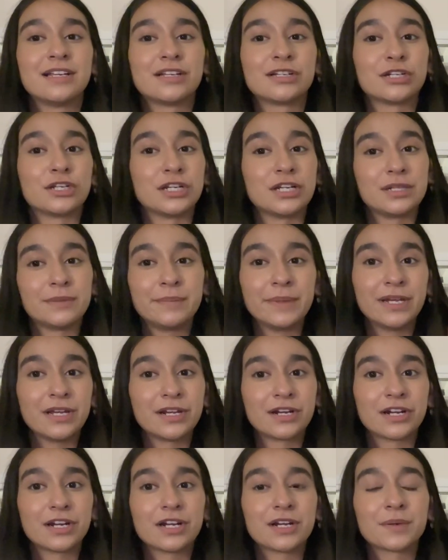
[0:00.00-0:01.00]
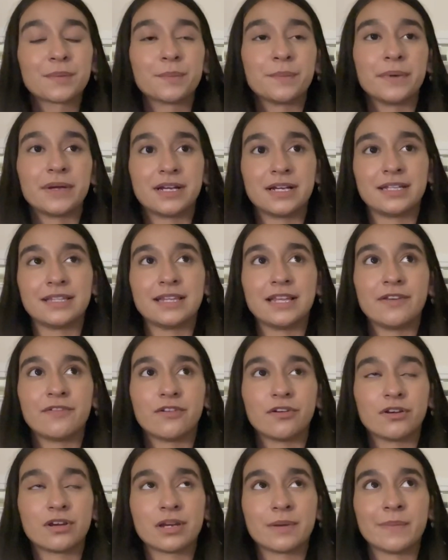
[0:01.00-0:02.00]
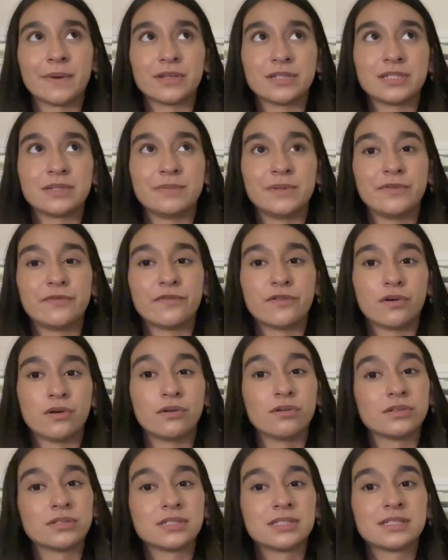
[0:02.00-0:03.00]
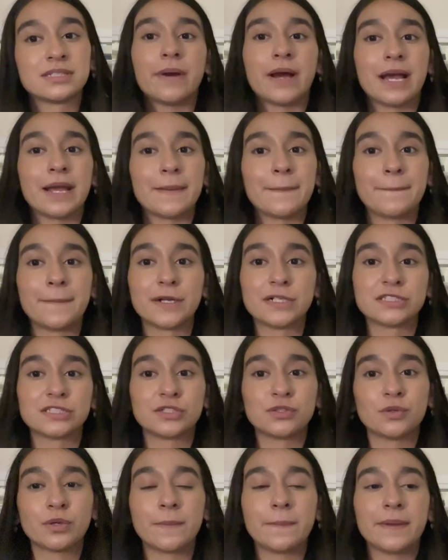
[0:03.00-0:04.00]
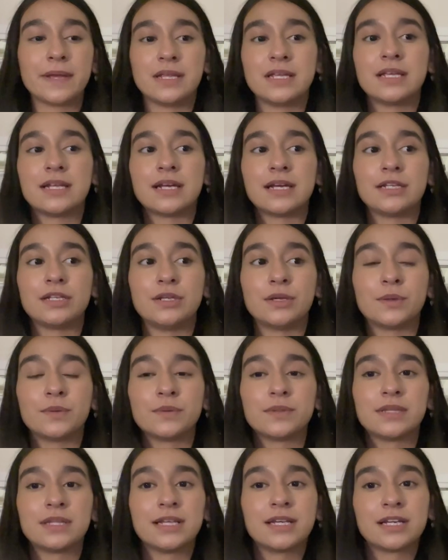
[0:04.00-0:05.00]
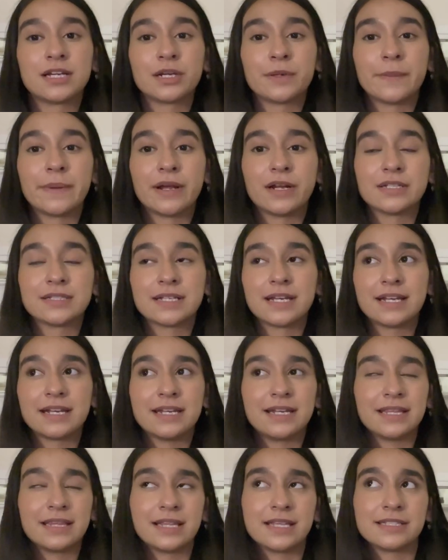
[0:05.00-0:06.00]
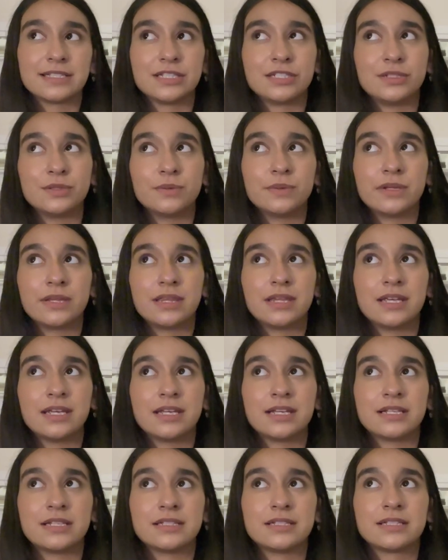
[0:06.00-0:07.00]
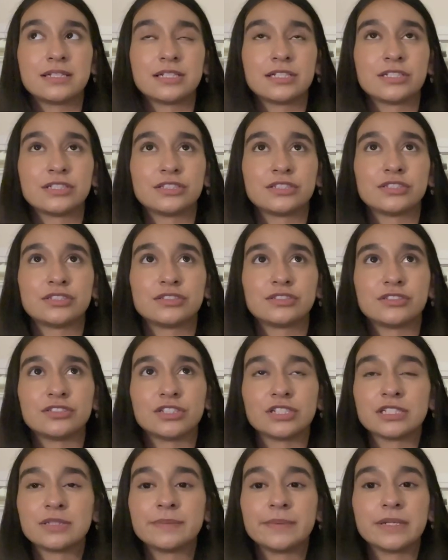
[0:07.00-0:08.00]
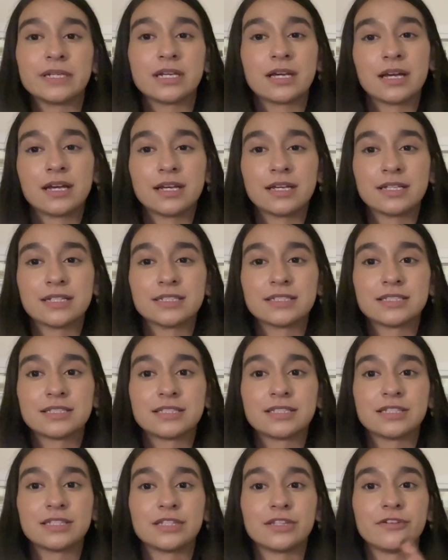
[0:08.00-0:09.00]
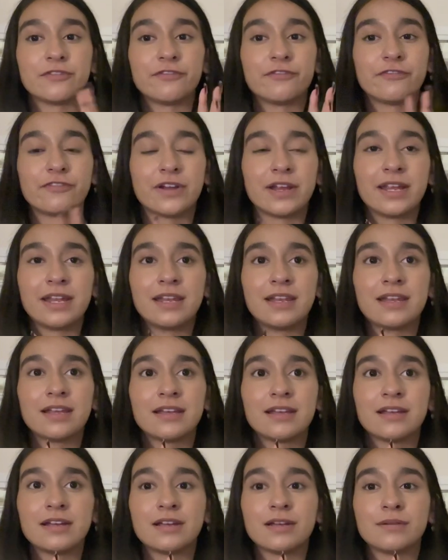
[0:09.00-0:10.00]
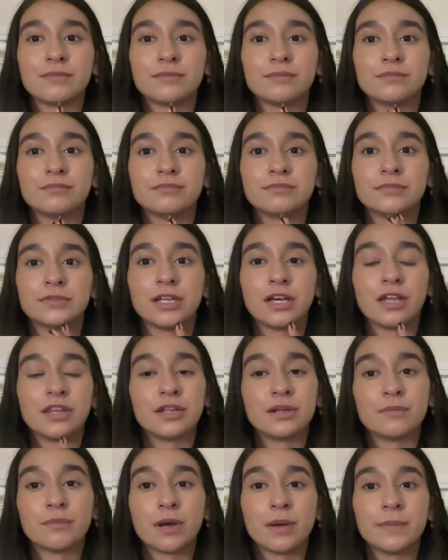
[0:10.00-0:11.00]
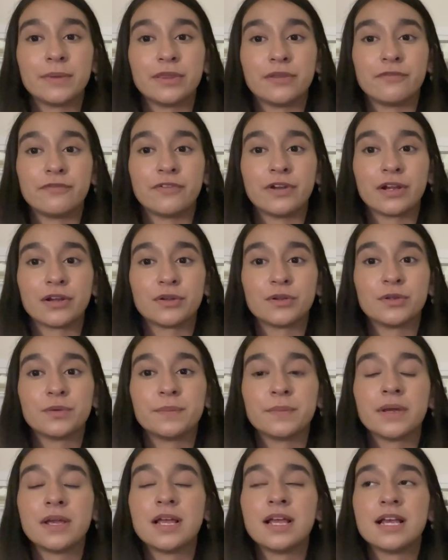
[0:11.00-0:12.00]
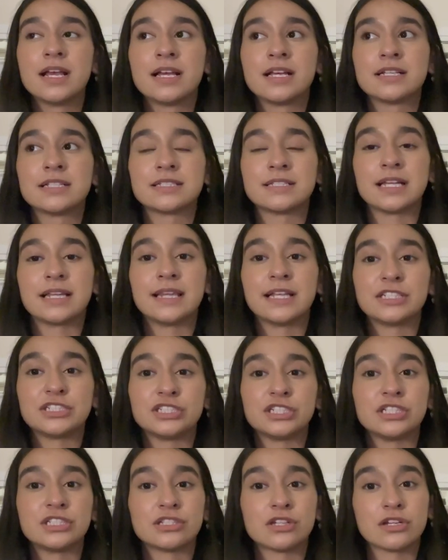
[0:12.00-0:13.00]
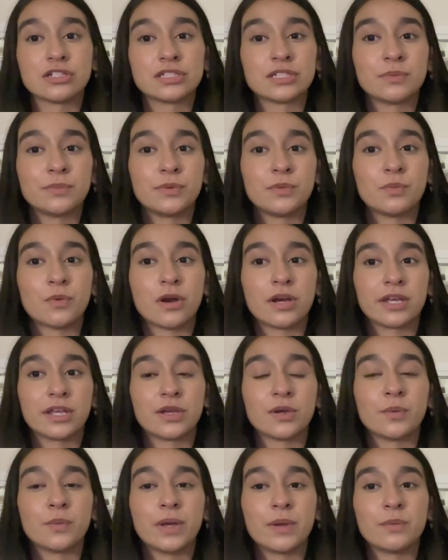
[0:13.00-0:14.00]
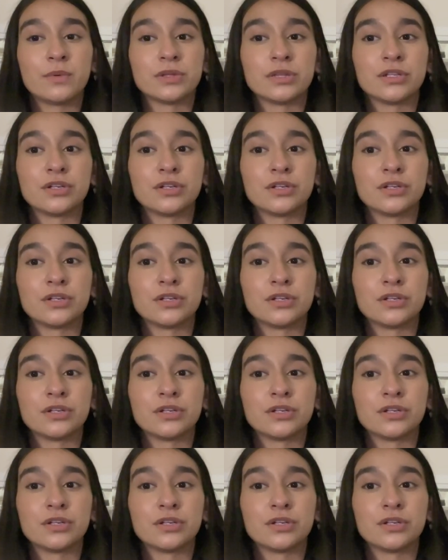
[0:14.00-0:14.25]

could be her, but they've all come out to be false. My personal opinion, I don't think her parents had anything to do with it just because the friend, um, the other mom in the friend group said that she saw someone walking away with the